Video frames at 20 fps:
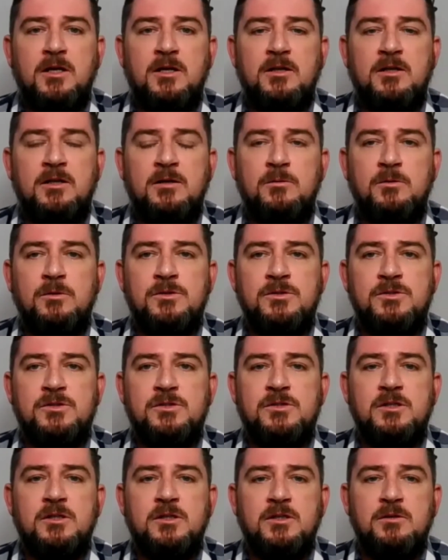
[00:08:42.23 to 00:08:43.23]
There
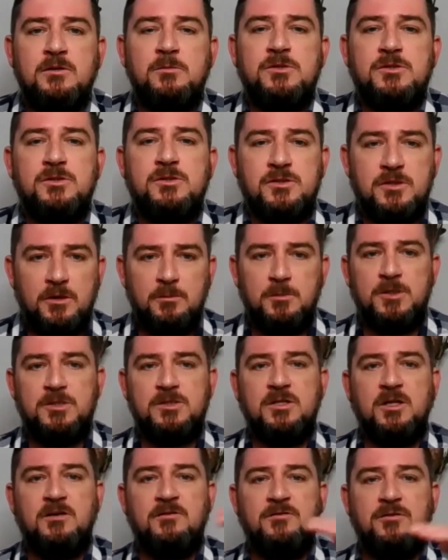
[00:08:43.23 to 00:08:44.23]
was so
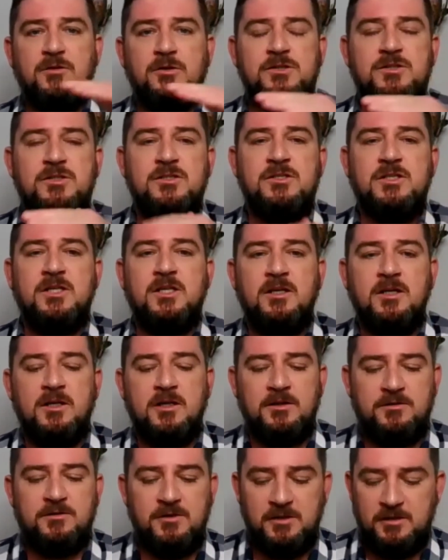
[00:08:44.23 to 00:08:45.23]
much diversity,
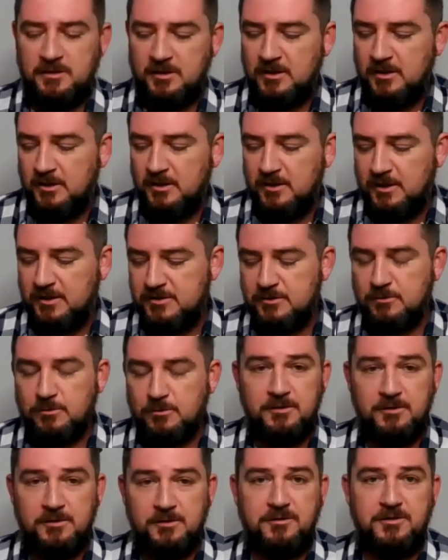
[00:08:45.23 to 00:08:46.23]
and I think that's the
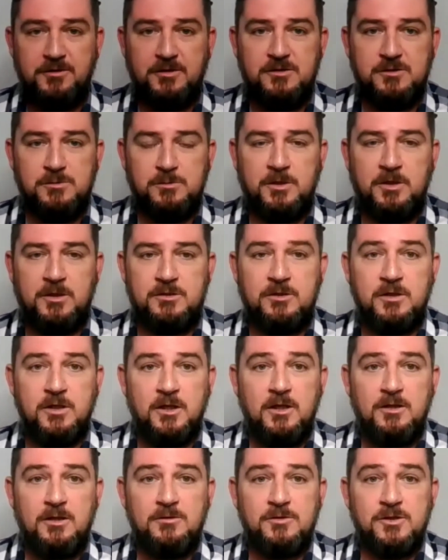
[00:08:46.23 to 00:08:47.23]
wonderful things about
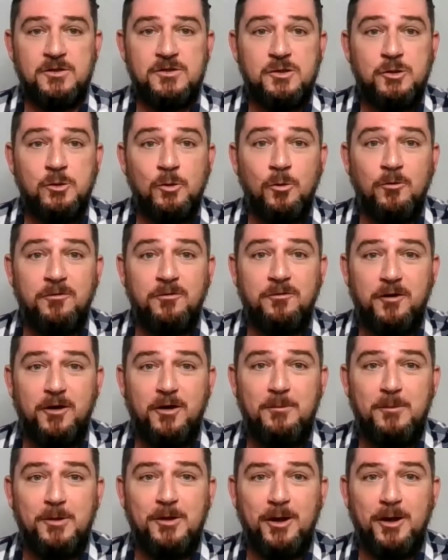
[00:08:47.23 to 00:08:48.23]
just your
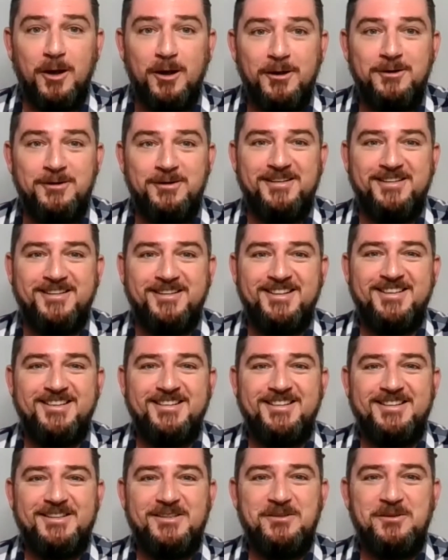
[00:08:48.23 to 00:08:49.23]
farm alone.
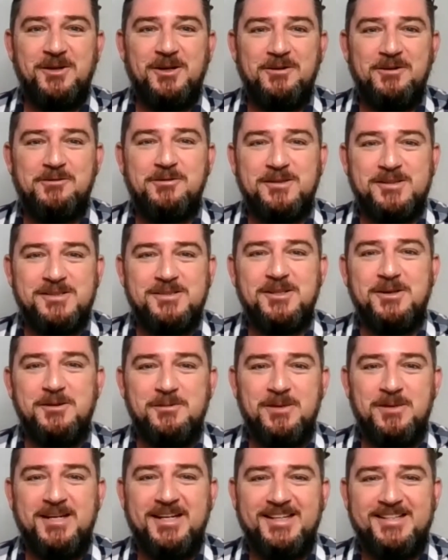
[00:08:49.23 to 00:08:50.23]
You offer so
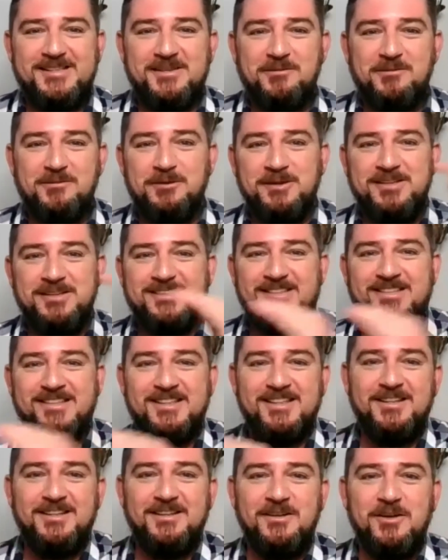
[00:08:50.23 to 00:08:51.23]
many different
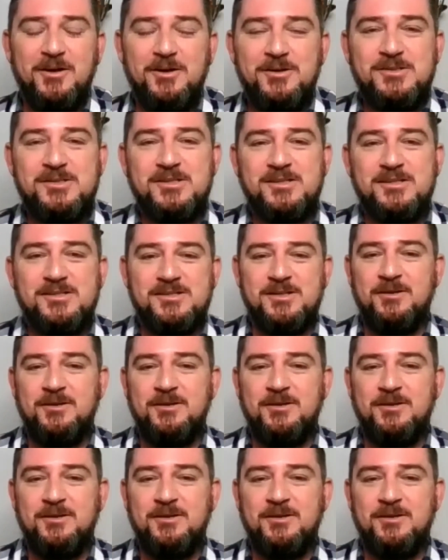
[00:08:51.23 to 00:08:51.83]
noses.